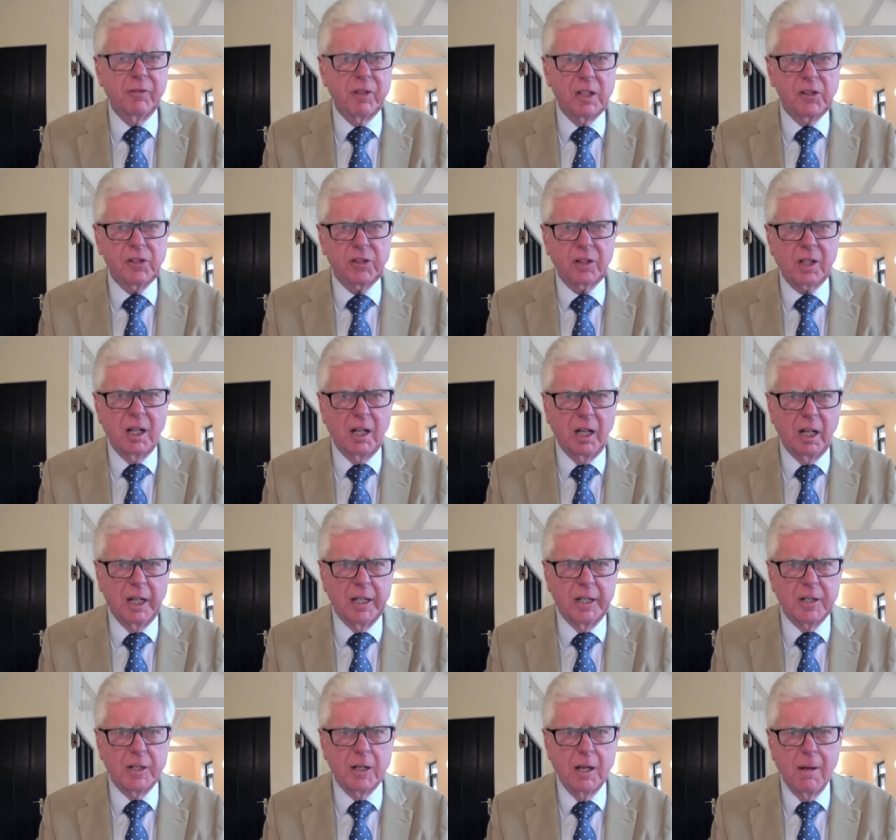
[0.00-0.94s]
of this
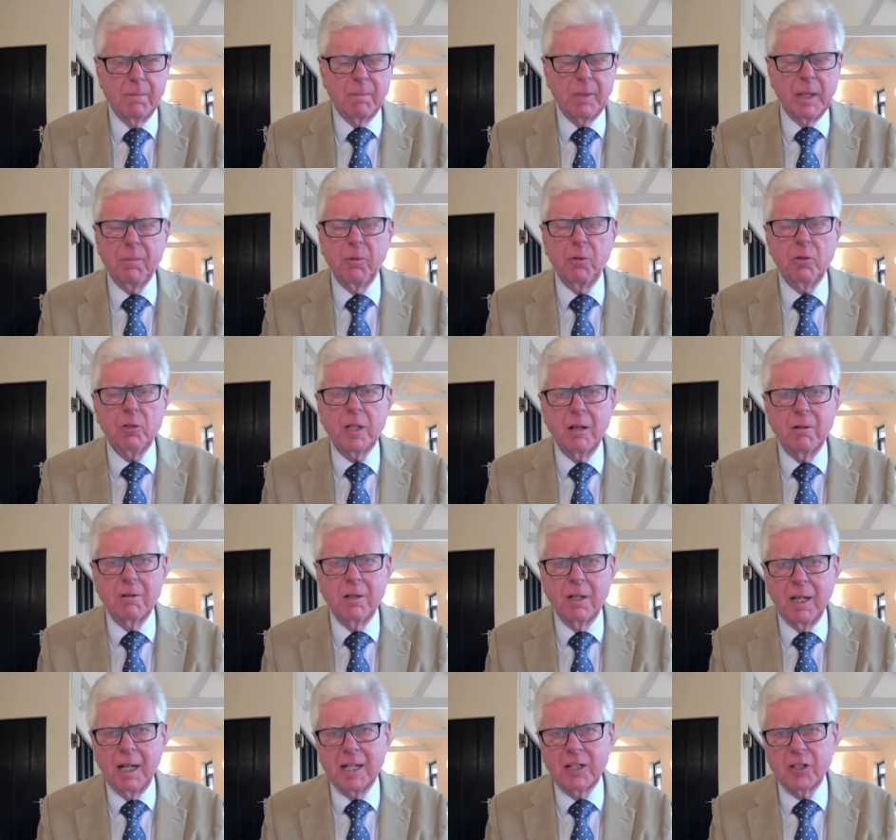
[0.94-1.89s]
kind, people
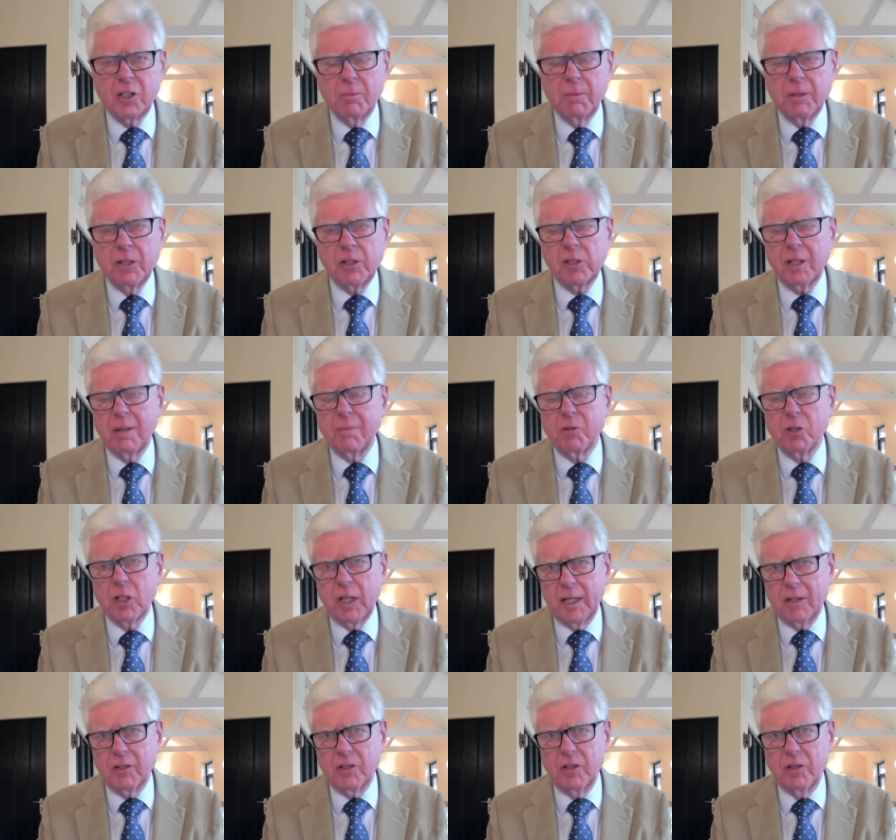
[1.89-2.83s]
don't like to be
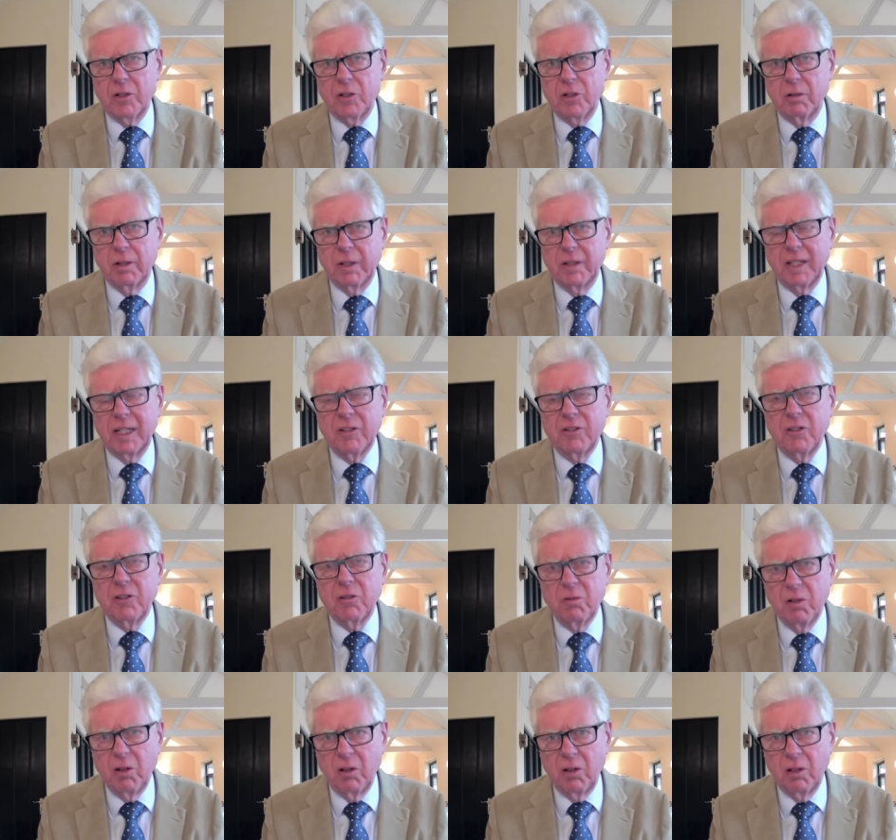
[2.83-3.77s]
subjected to it. They
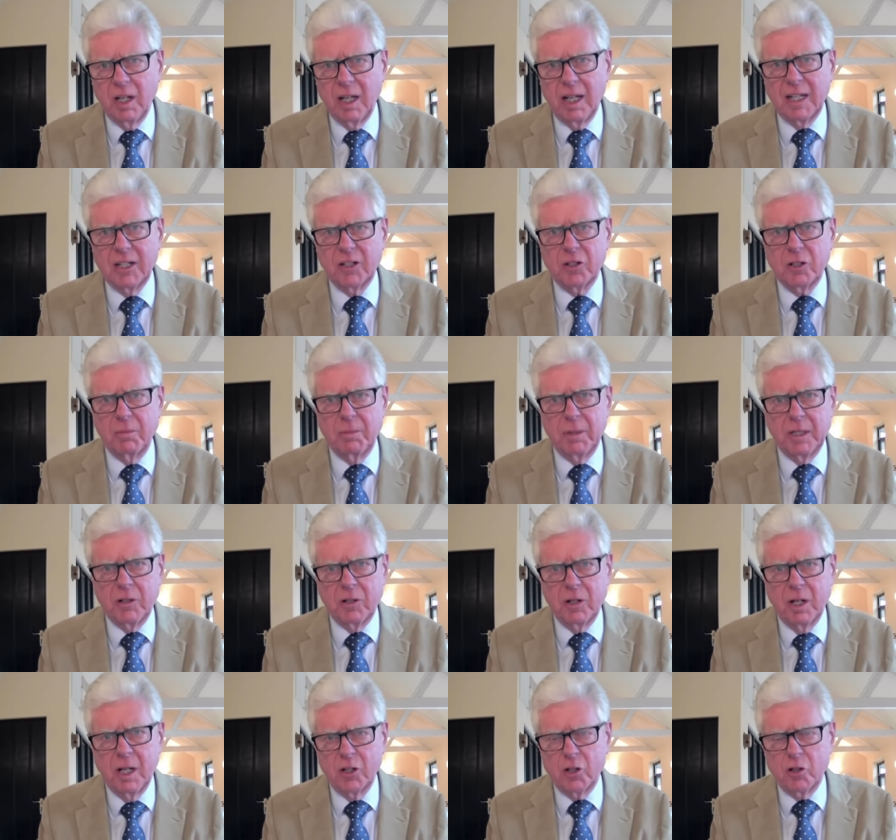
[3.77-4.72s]
do not like to
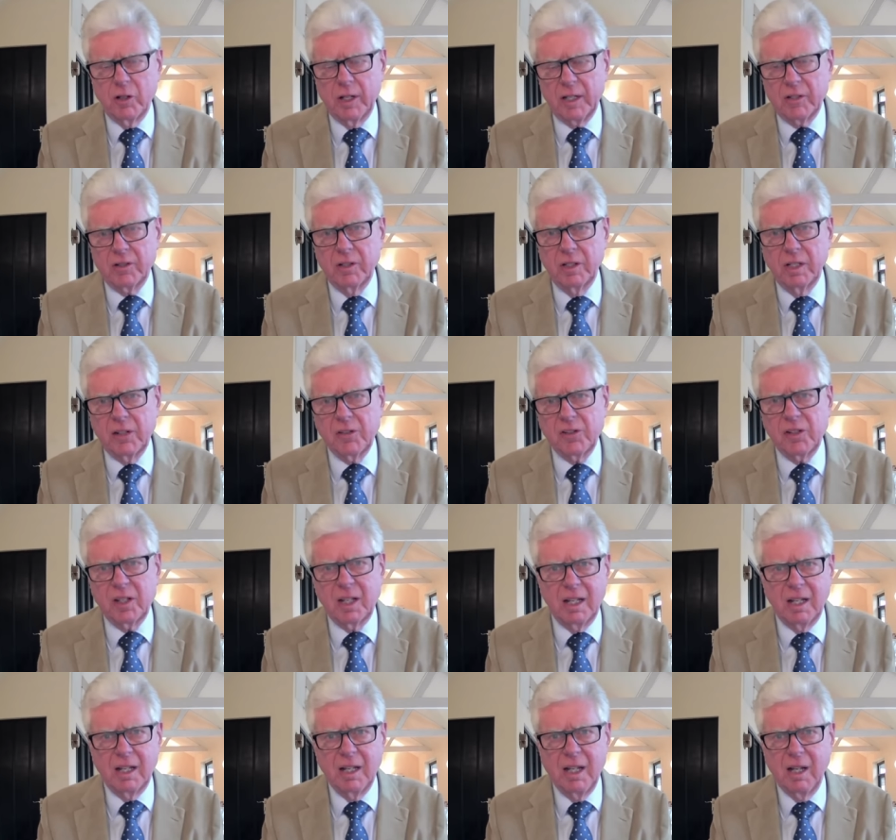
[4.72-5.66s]
be tricked, unless
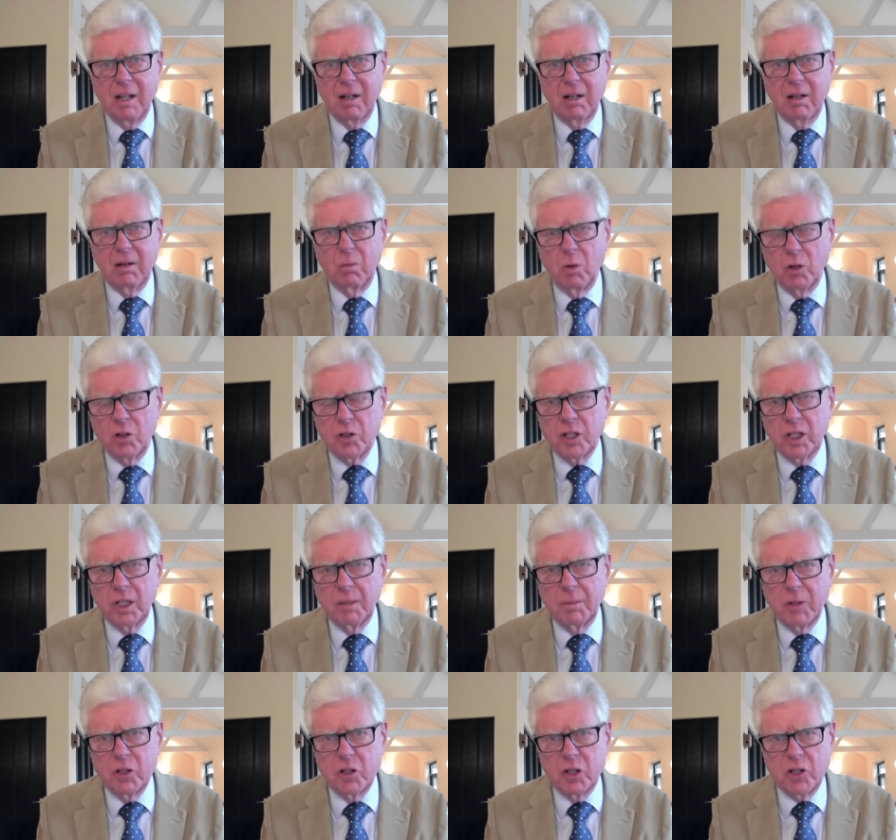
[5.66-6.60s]
they're uh,
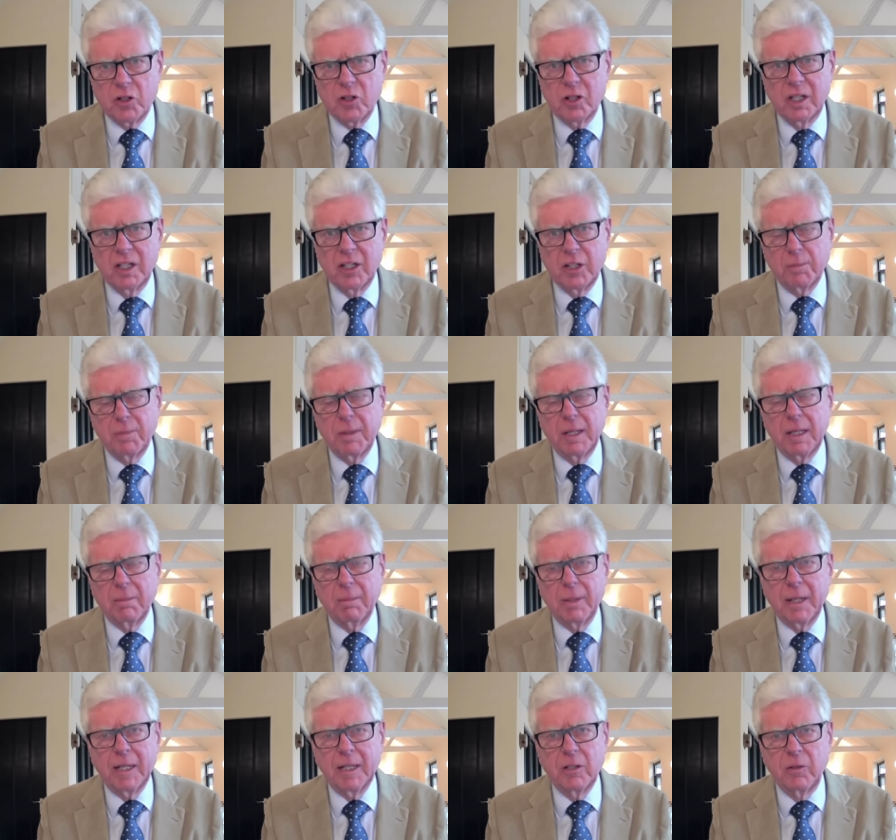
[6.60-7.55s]
watching a magician. He's
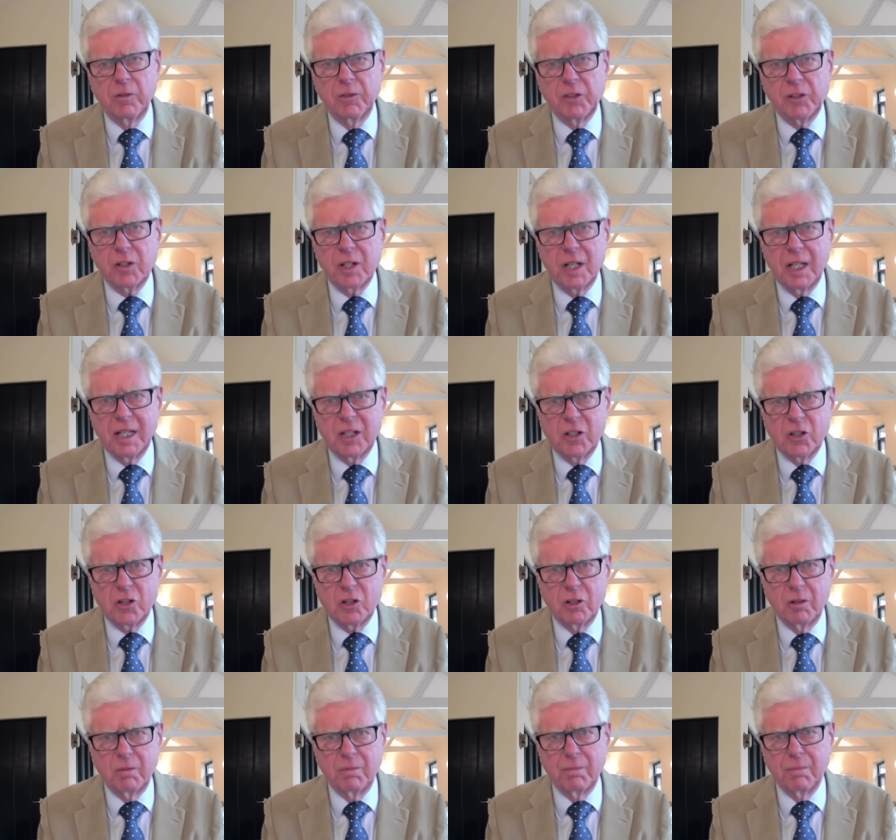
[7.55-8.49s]
being paid on the
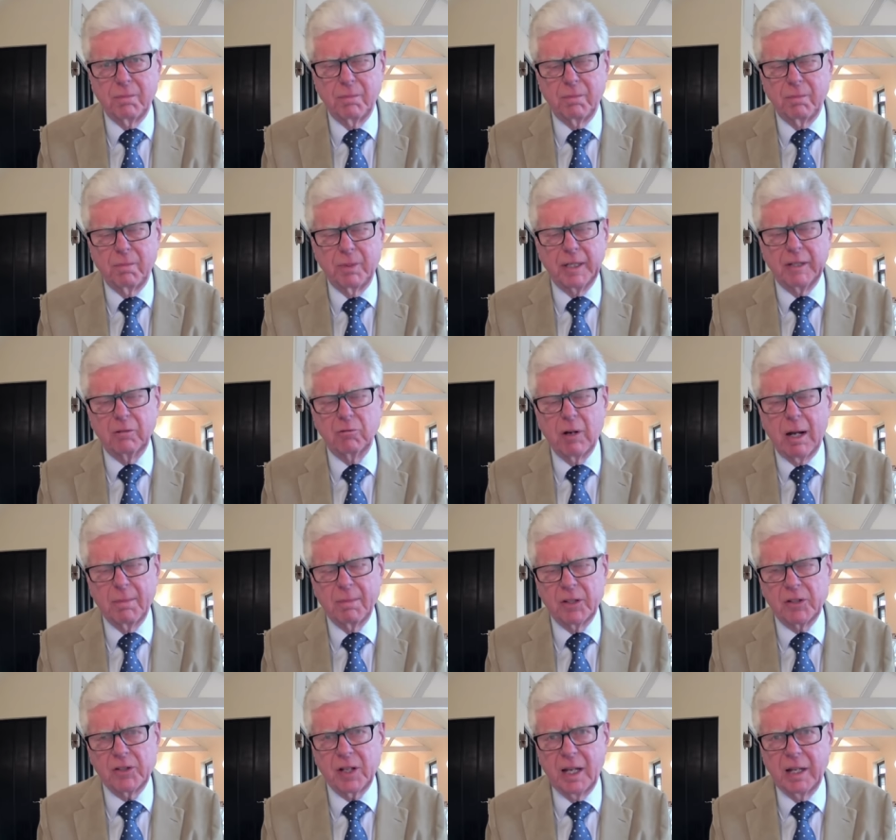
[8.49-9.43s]
stage to bring
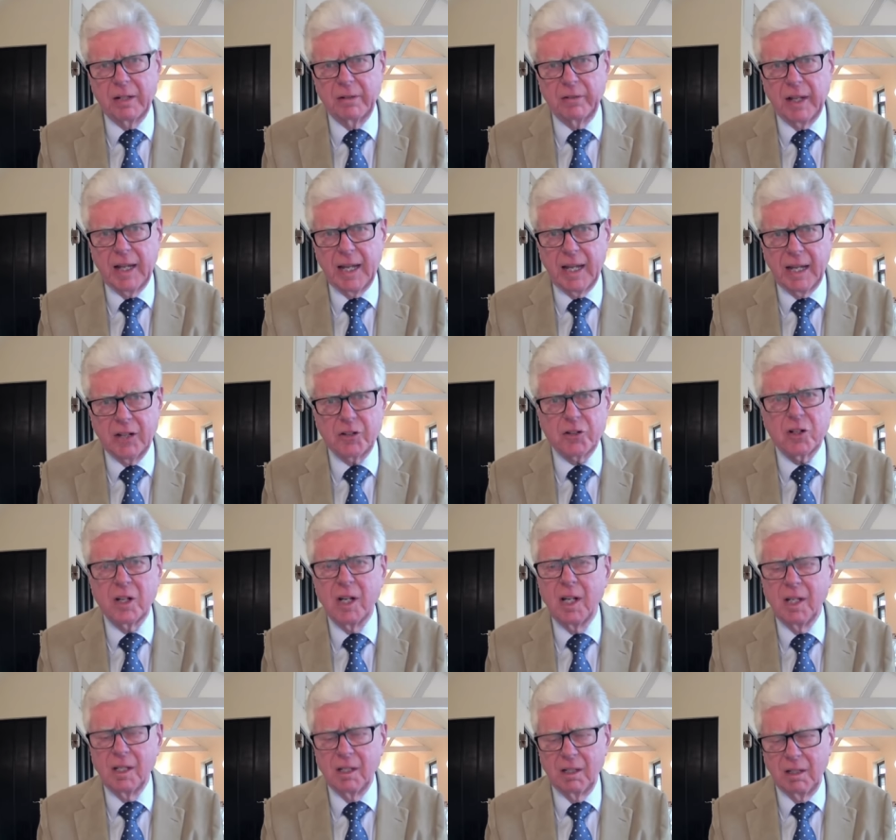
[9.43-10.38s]
rabbits out of a
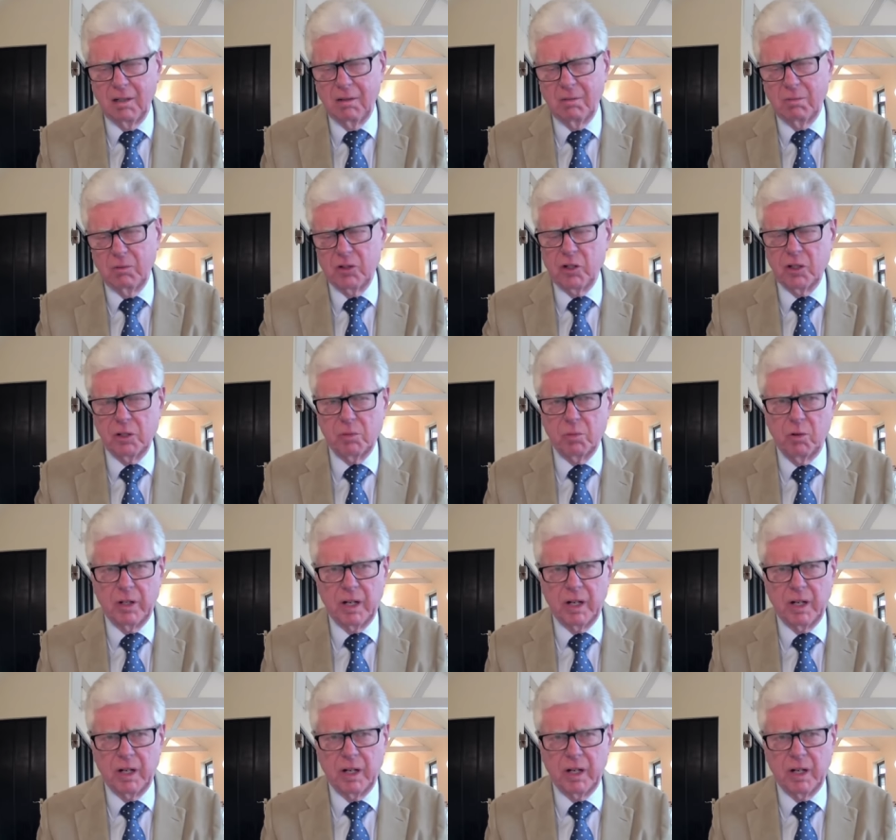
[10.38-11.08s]
hatch, uh, which is